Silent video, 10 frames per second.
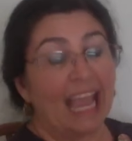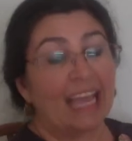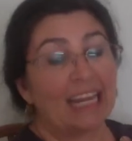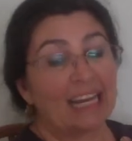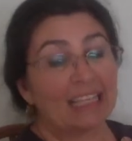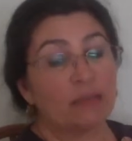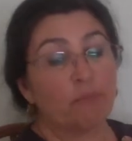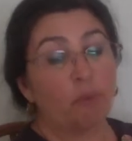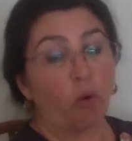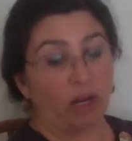and it is
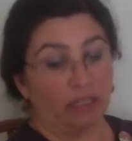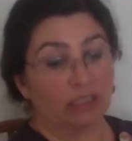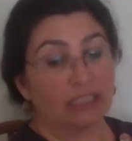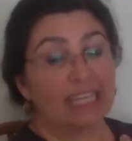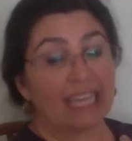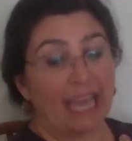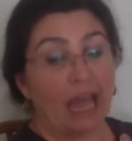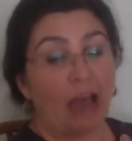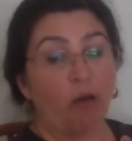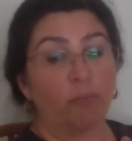important to get
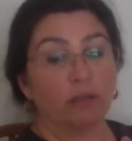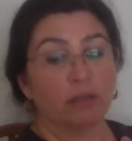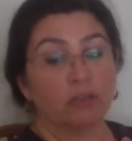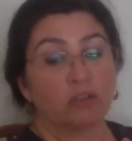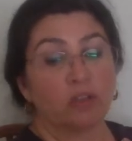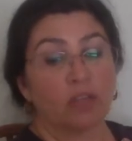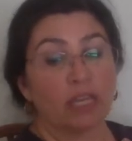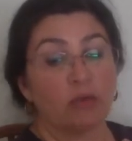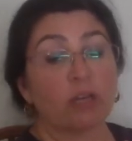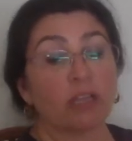help so
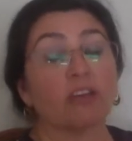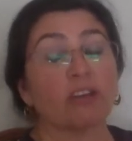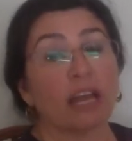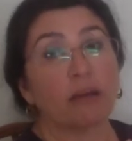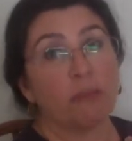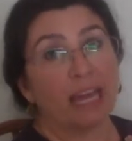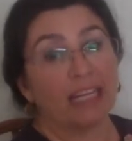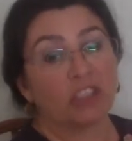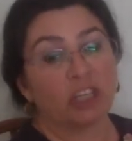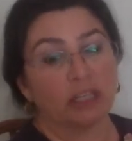that you can learn how to
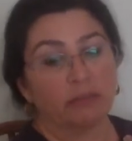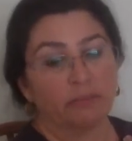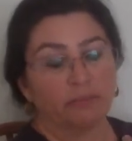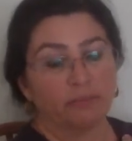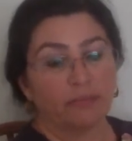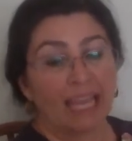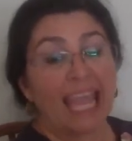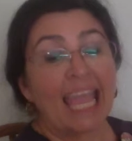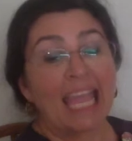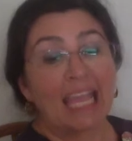manage it.
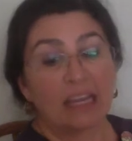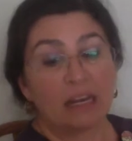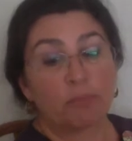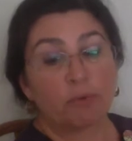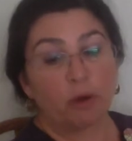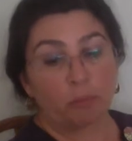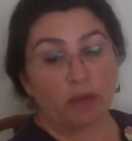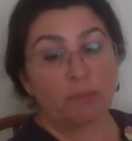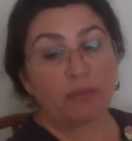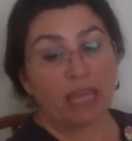
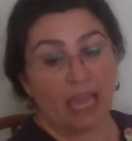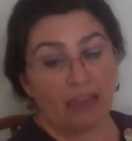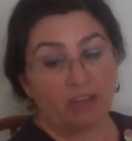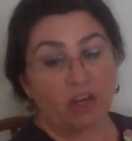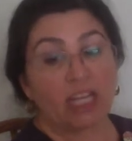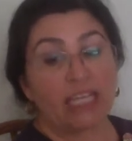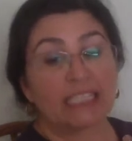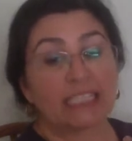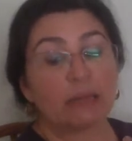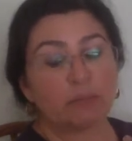Inappropriate behavior can
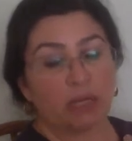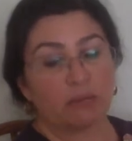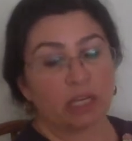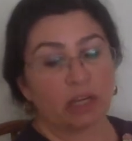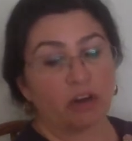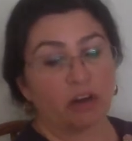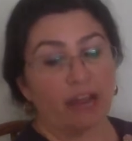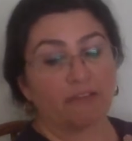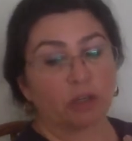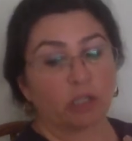sometimes occur
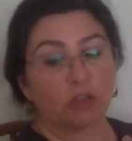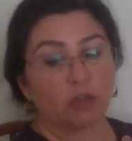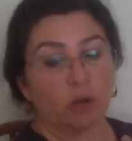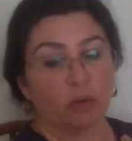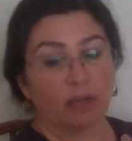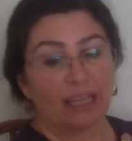after a stroke.